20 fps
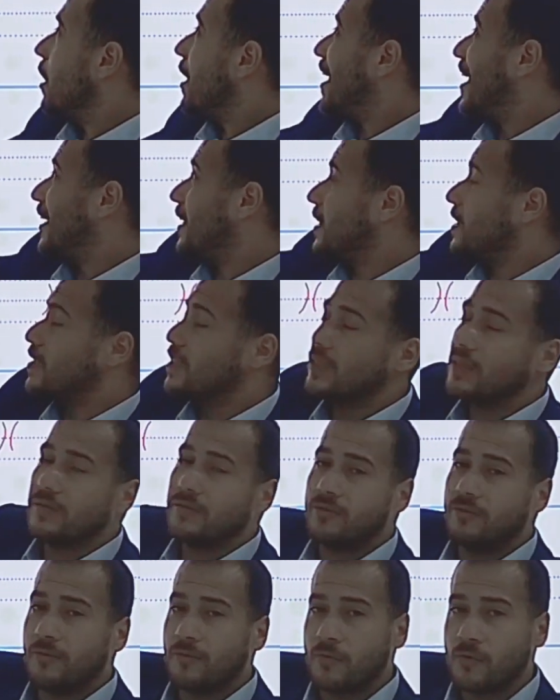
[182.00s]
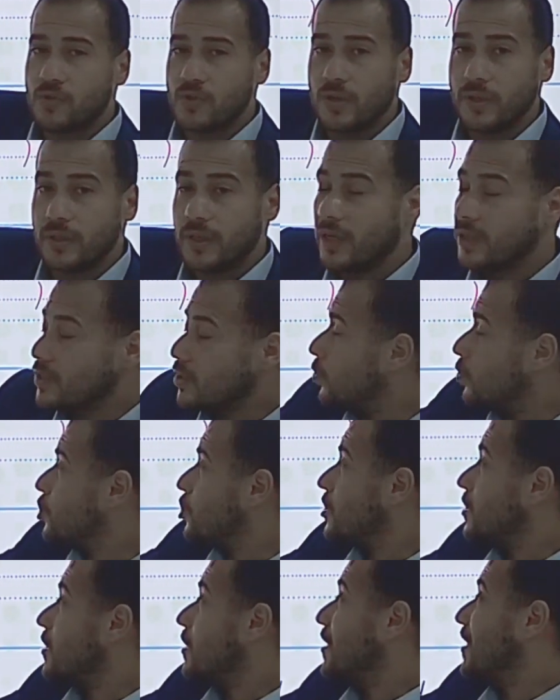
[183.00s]
and get the derivative of cosine x, which
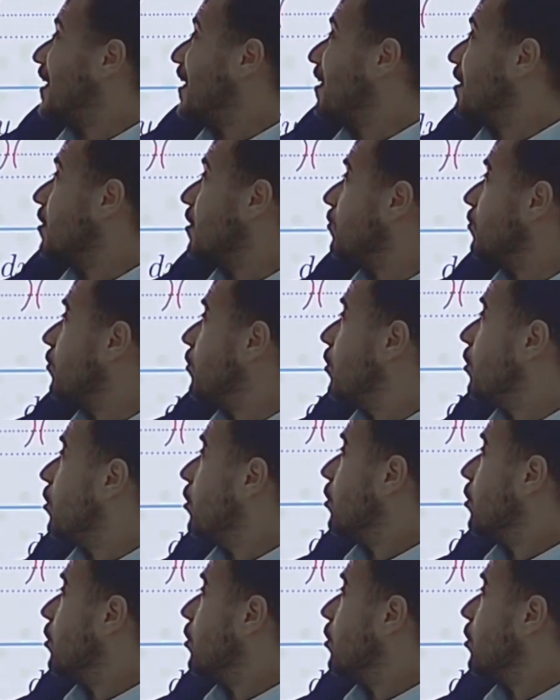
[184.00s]
is negative